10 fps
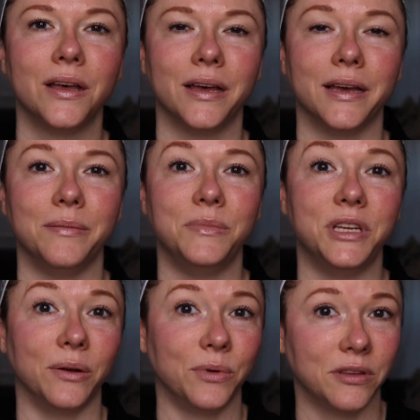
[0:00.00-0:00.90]
I'm
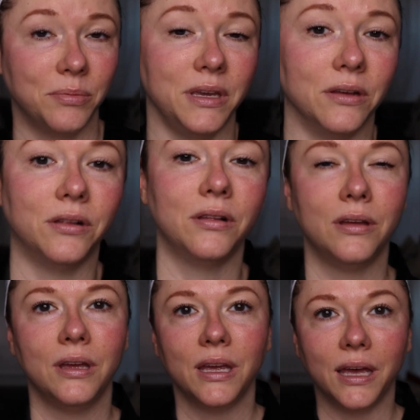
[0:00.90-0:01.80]
done with the peel,
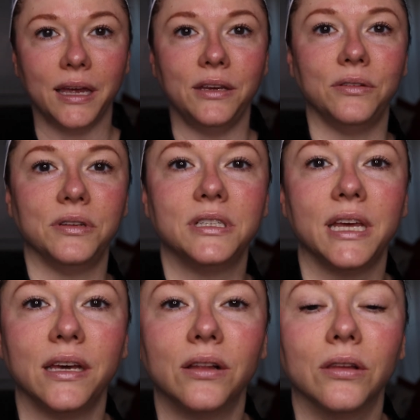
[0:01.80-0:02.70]
and you can
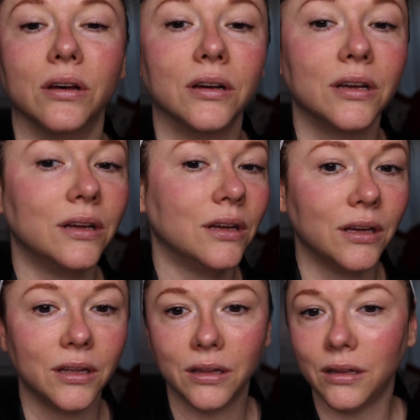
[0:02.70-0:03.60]
take a look.
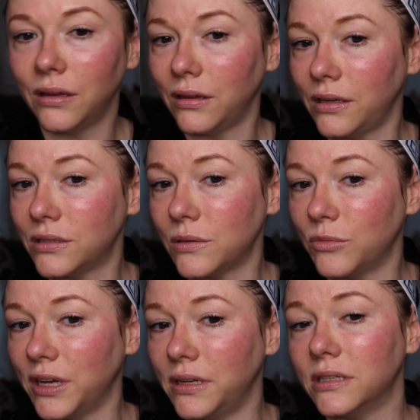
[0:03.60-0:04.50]
There's some
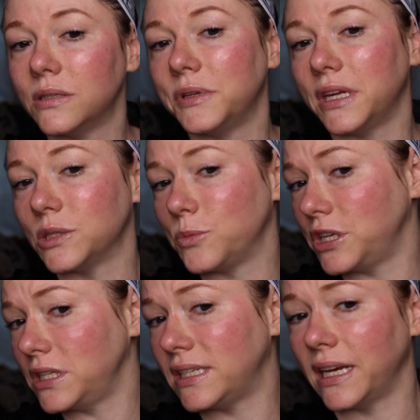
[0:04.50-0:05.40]
redness, but that's
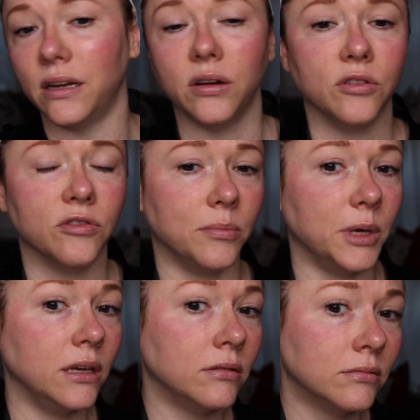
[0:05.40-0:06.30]
pretty standard for
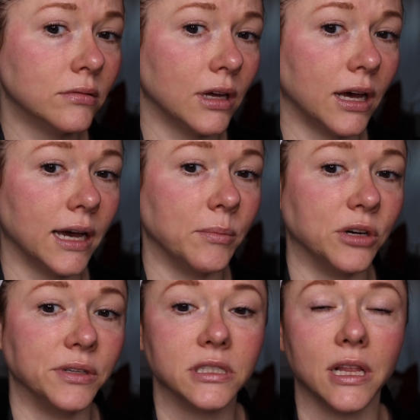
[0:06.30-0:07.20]
me. I'm
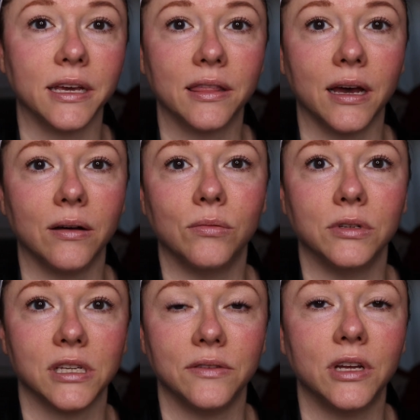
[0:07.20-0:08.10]
always like that
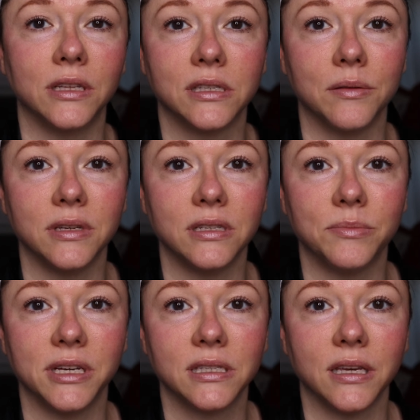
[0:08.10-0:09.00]
once I've done something to
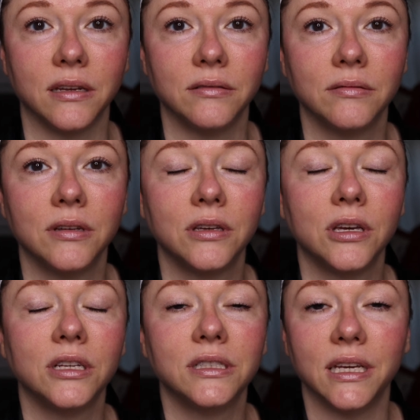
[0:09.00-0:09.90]
my skin.
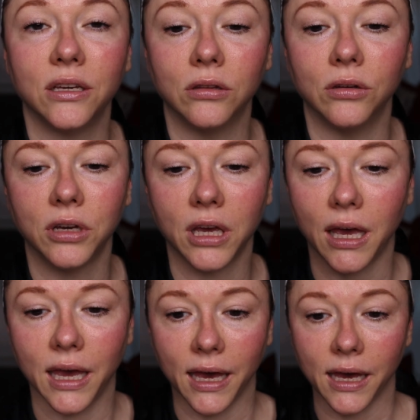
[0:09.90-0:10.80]
Take a look
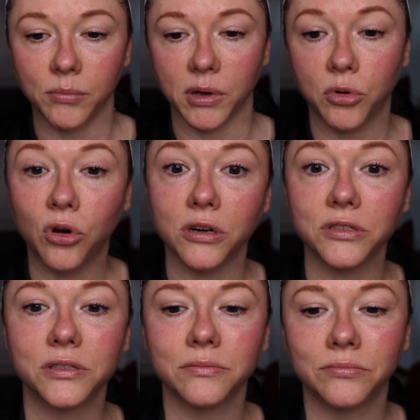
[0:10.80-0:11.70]
at my pores.